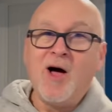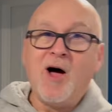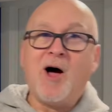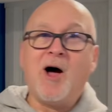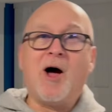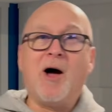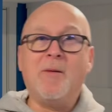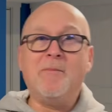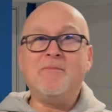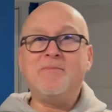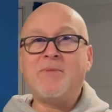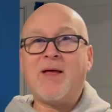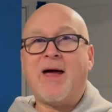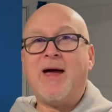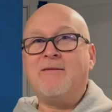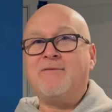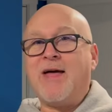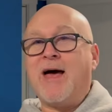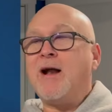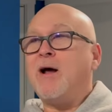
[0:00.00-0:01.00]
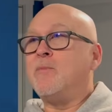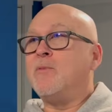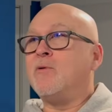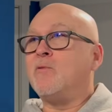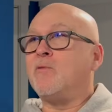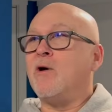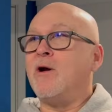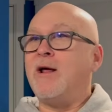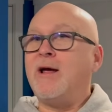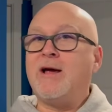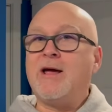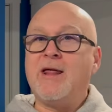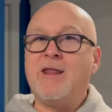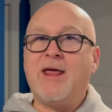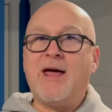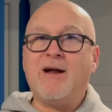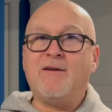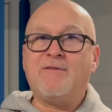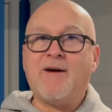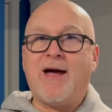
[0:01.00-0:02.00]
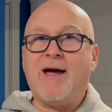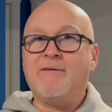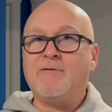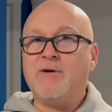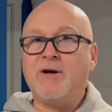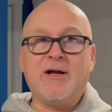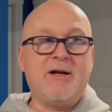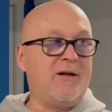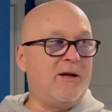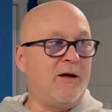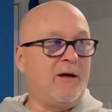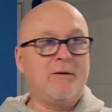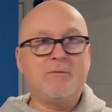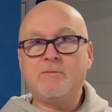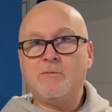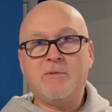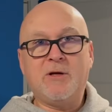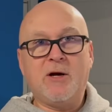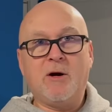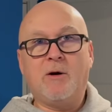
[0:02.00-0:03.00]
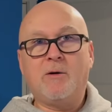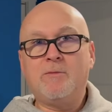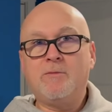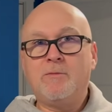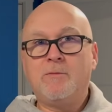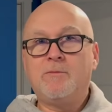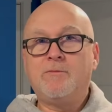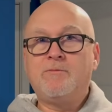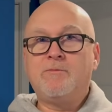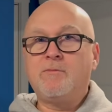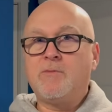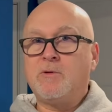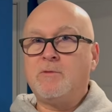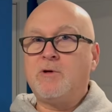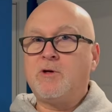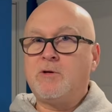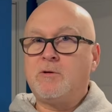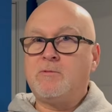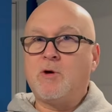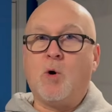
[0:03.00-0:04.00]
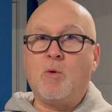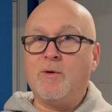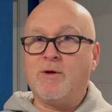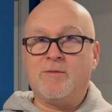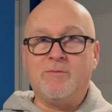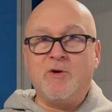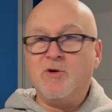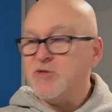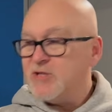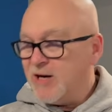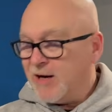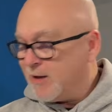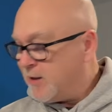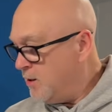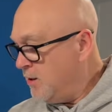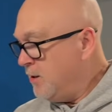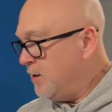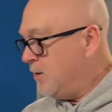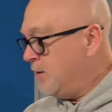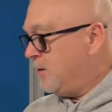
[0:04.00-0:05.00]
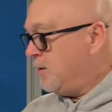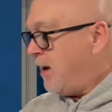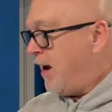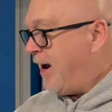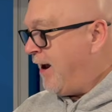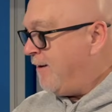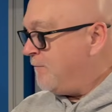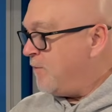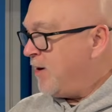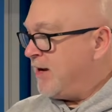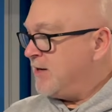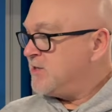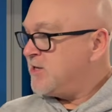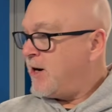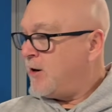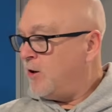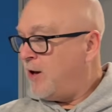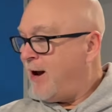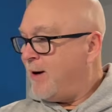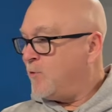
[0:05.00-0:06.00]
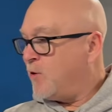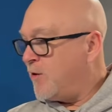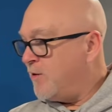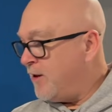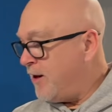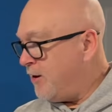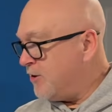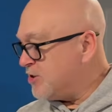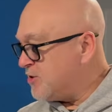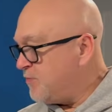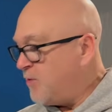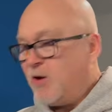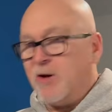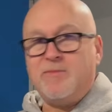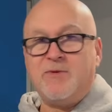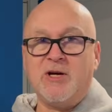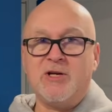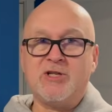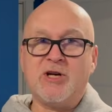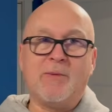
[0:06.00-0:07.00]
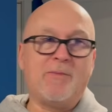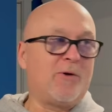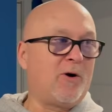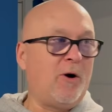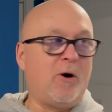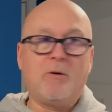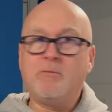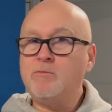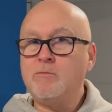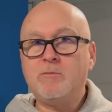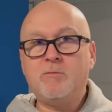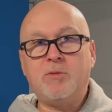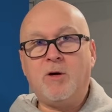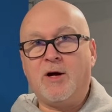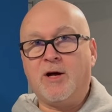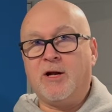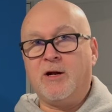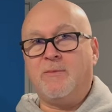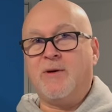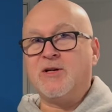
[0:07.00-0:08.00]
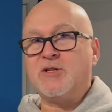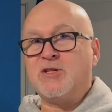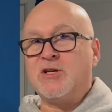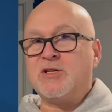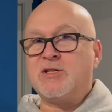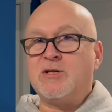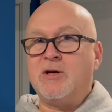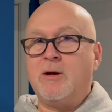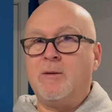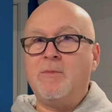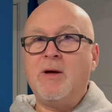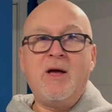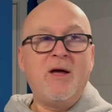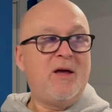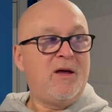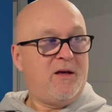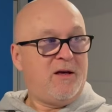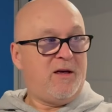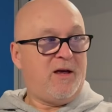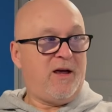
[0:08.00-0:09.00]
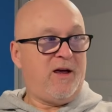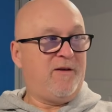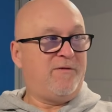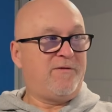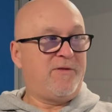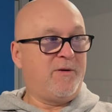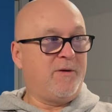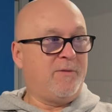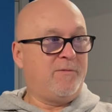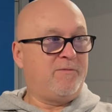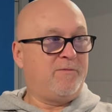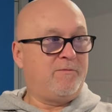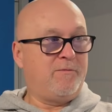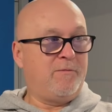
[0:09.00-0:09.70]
I have that up and running, and then if I ever need to, go with music, I have my entire library there. I'll just pull up DJ Pro, plug into my system. If the